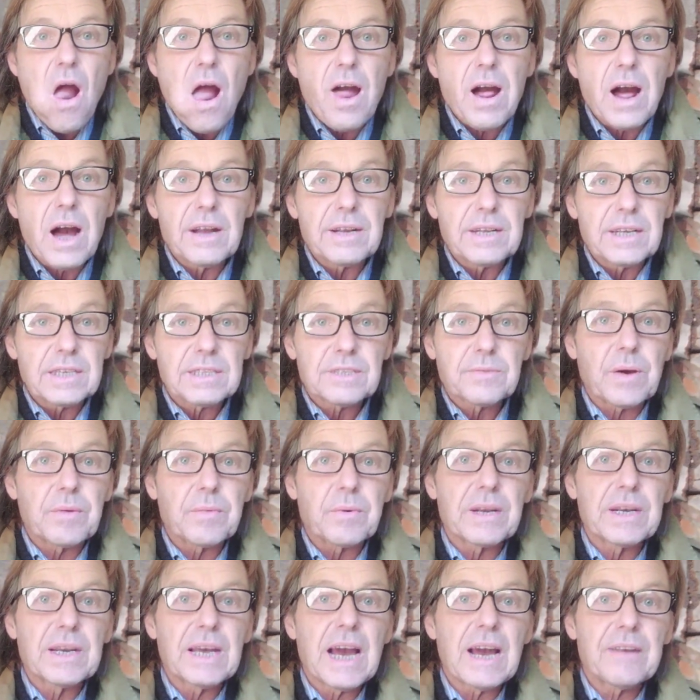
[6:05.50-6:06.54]
that's why we're
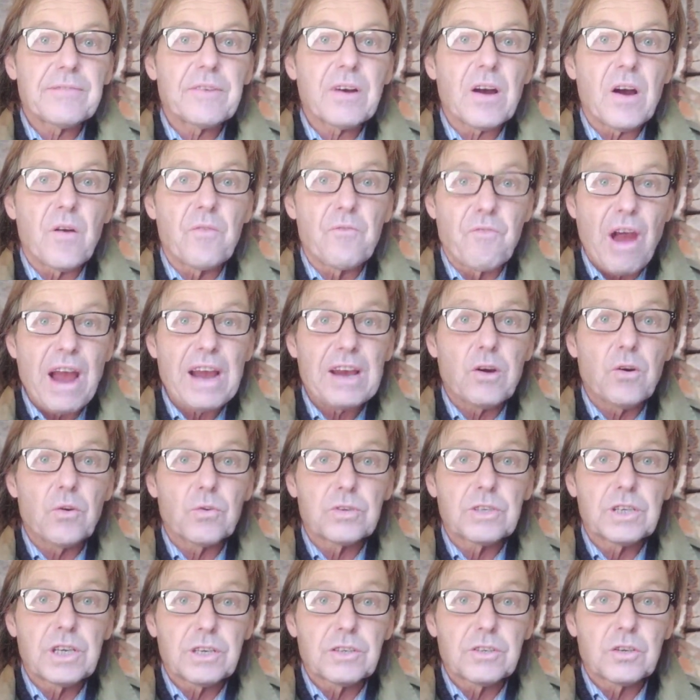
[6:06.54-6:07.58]
going to have a
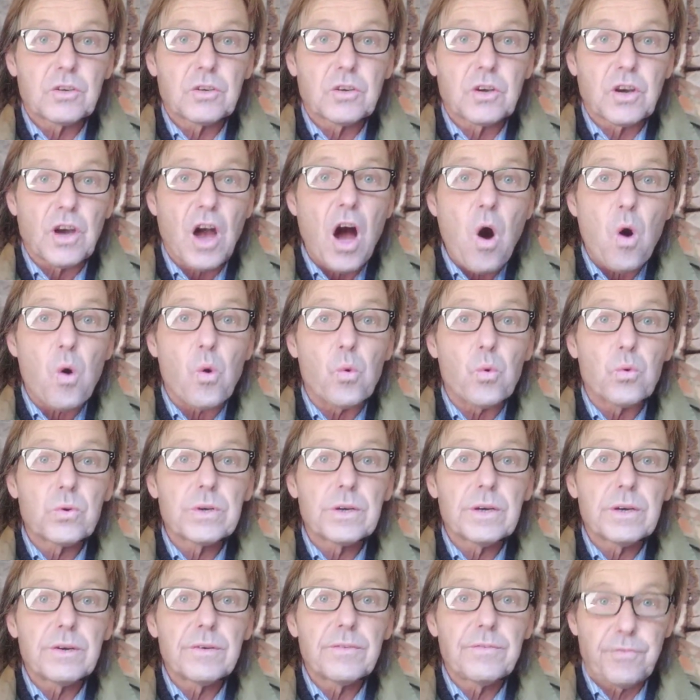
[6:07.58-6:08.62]
record cold
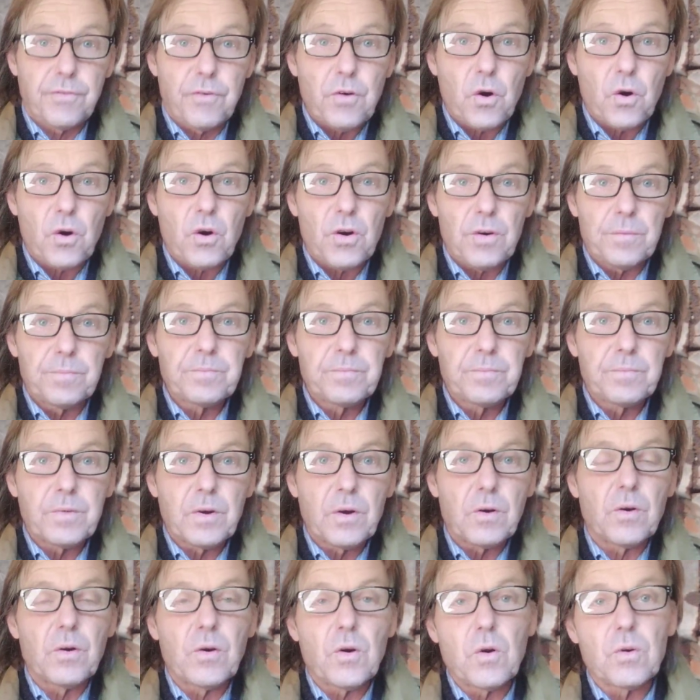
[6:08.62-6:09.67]
for
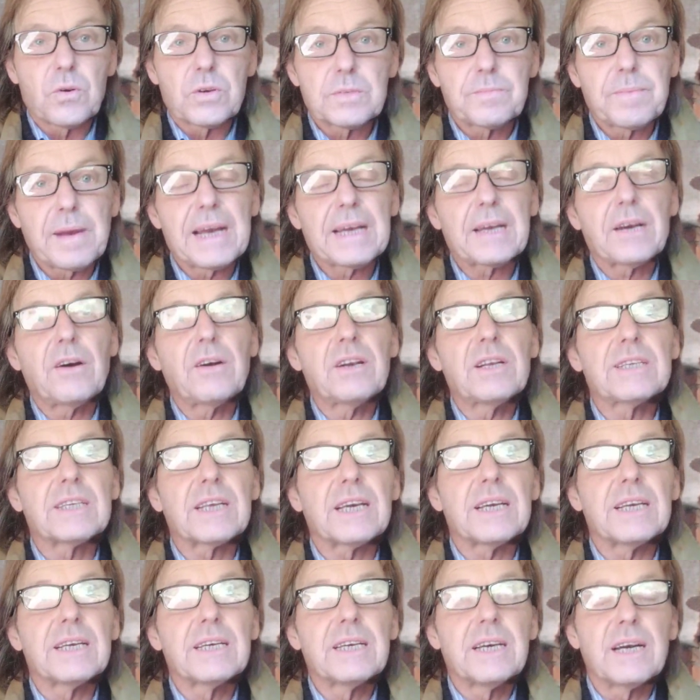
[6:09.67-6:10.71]
August bank holiday.
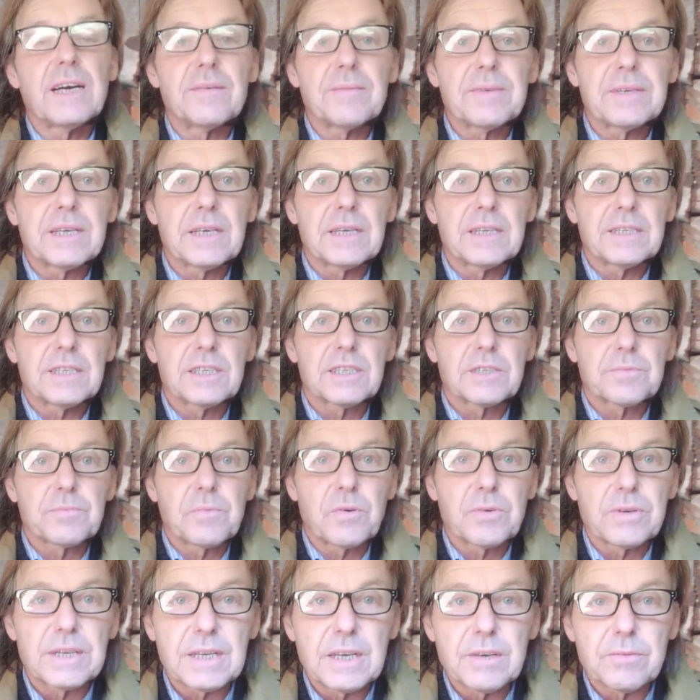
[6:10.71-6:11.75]
I mean, this
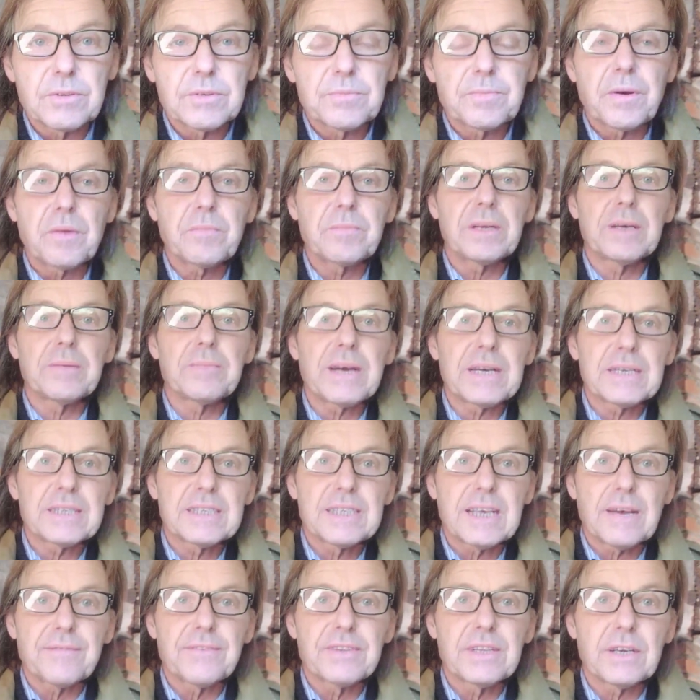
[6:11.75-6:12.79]
morning it was probably about
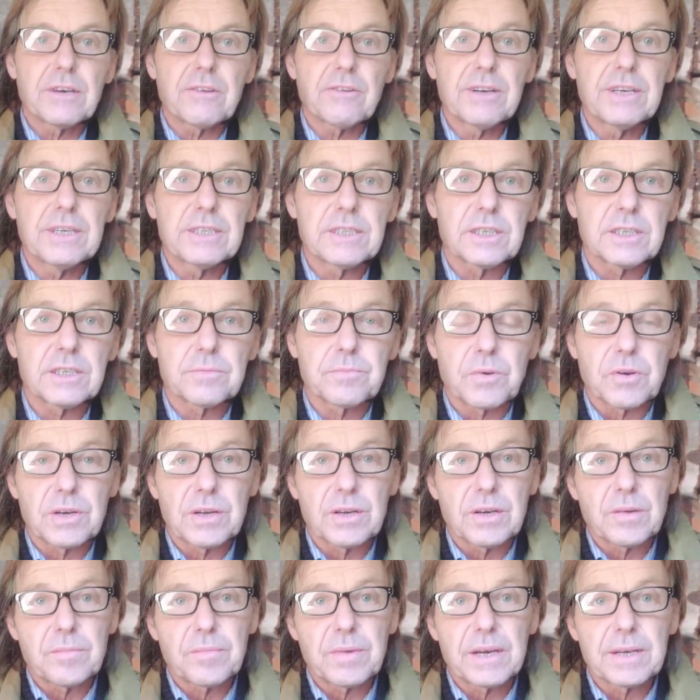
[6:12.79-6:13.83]
7 degrees this morning
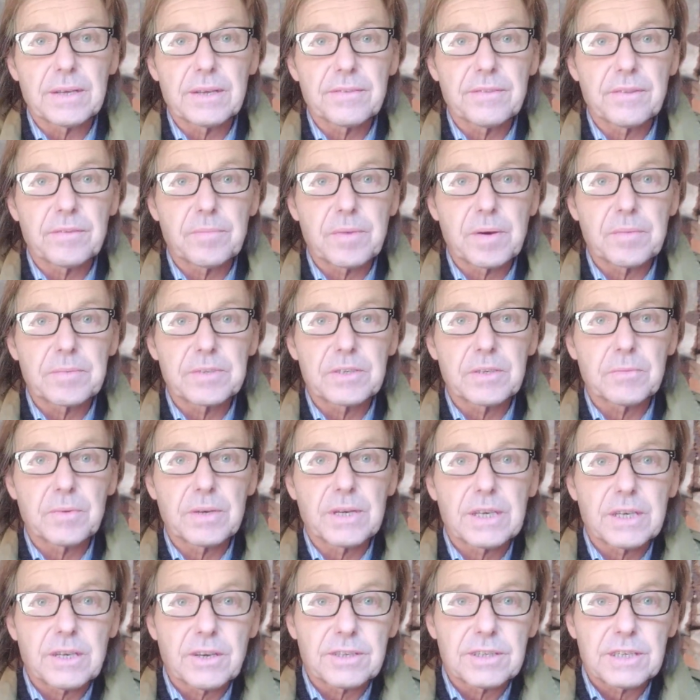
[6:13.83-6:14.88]
on my thermometer when
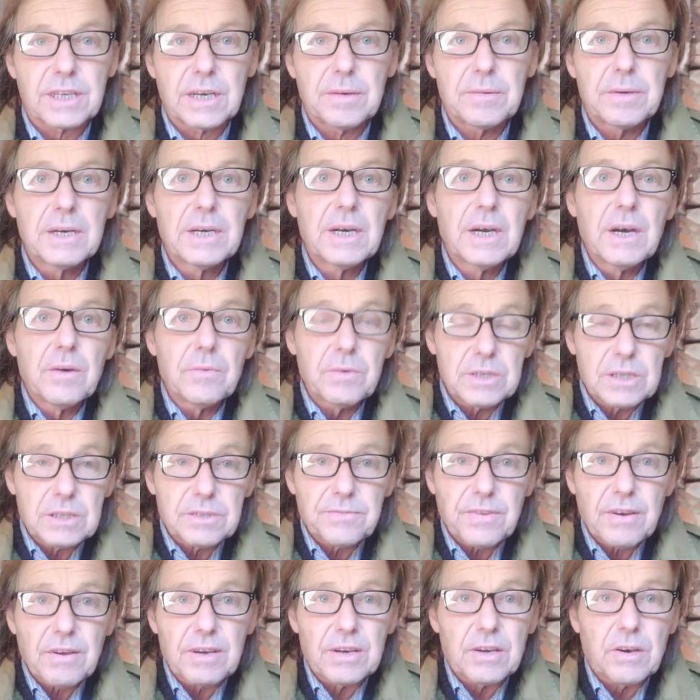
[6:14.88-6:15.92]
I got up, which is
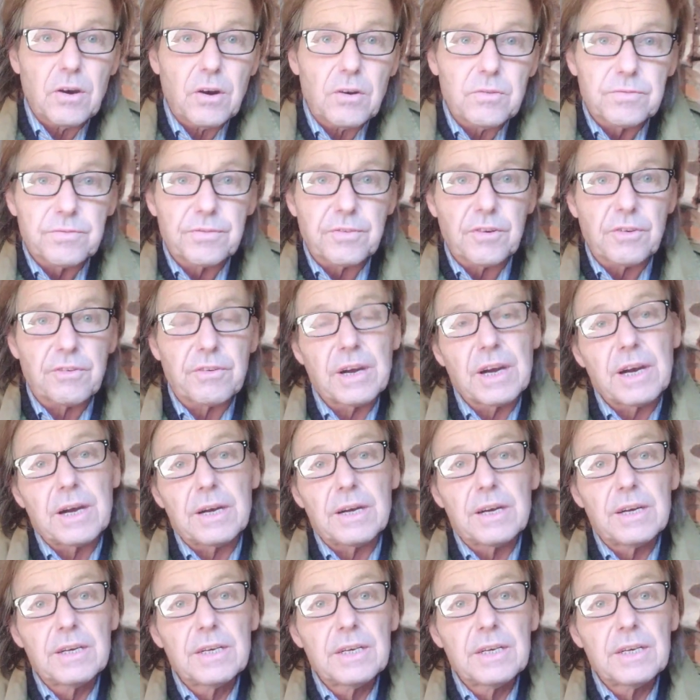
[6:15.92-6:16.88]
very cold for